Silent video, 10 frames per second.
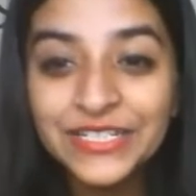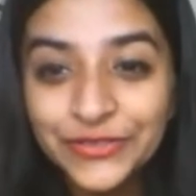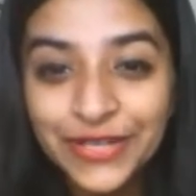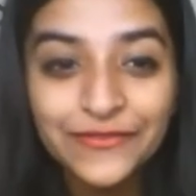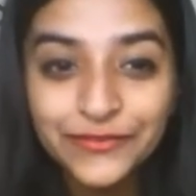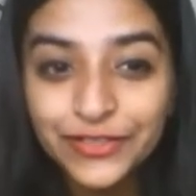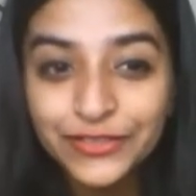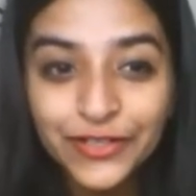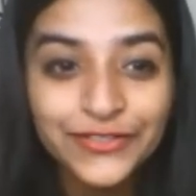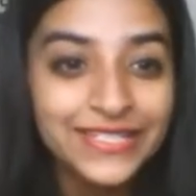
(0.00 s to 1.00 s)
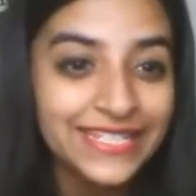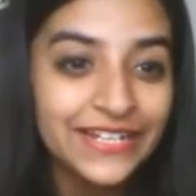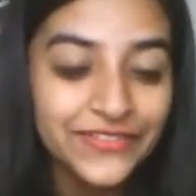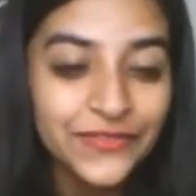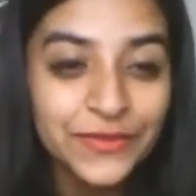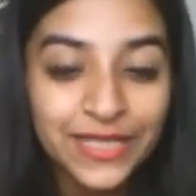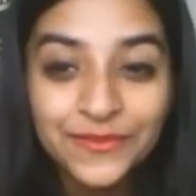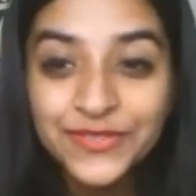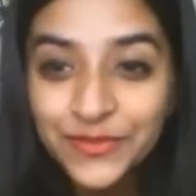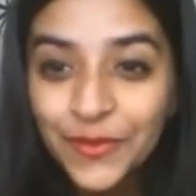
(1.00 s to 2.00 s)
you have worked on yourself and have
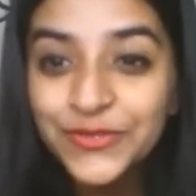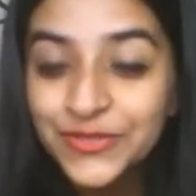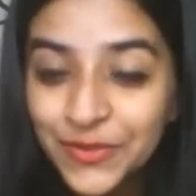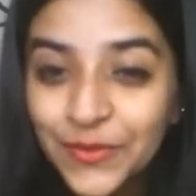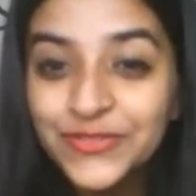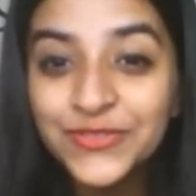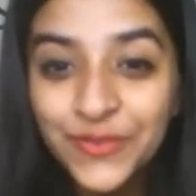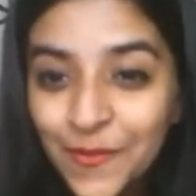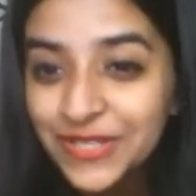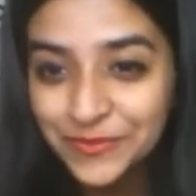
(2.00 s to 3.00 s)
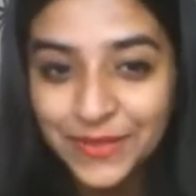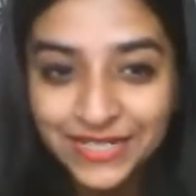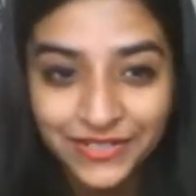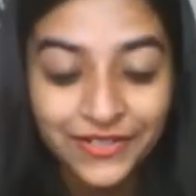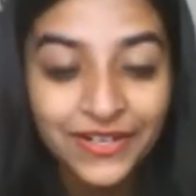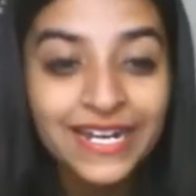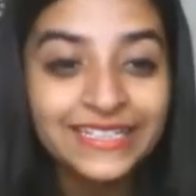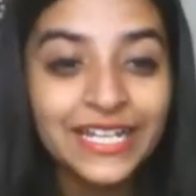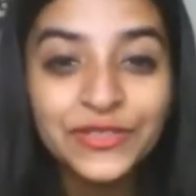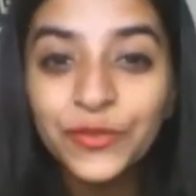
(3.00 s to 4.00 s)
become so much better
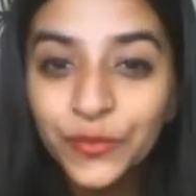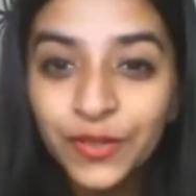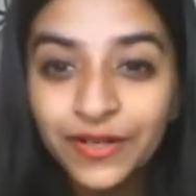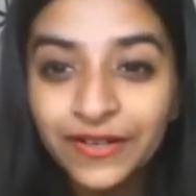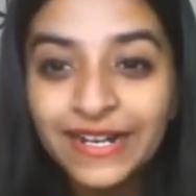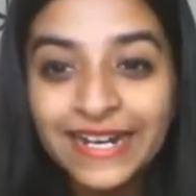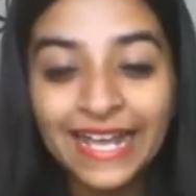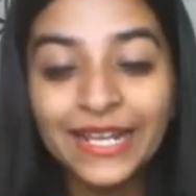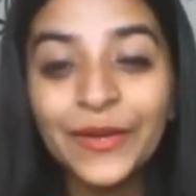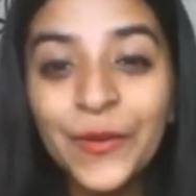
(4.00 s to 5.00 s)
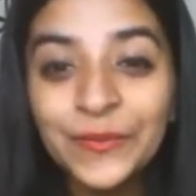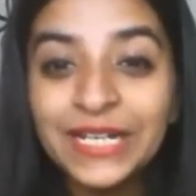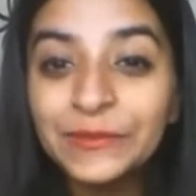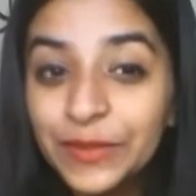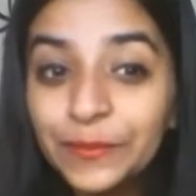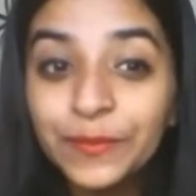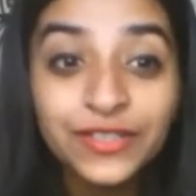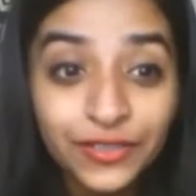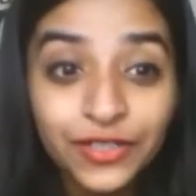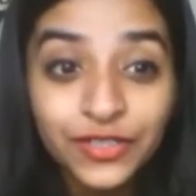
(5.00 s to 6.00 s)
than you were. And I hope that people
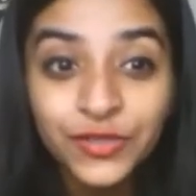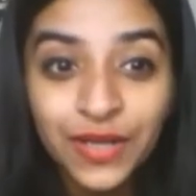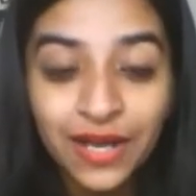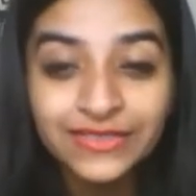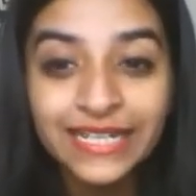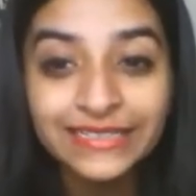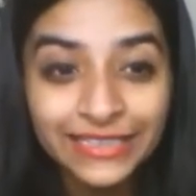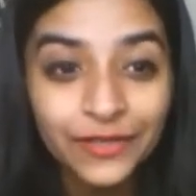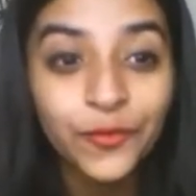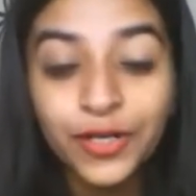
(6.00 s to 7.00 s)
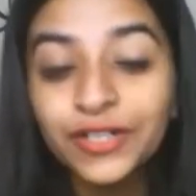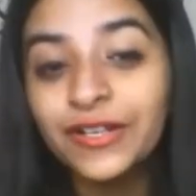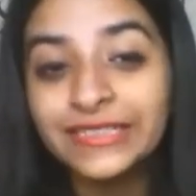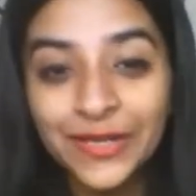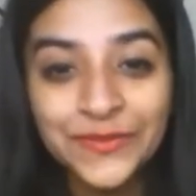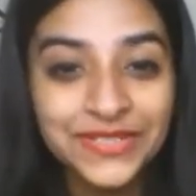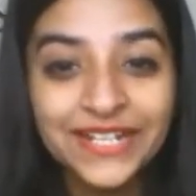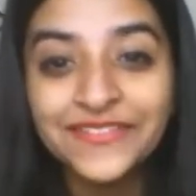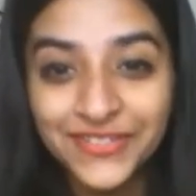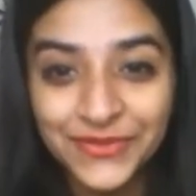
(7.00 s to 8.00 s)
hear you out and they work on
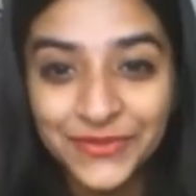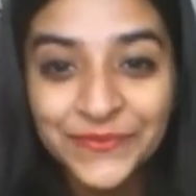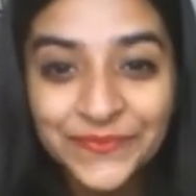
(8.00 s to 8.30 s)
themselves too.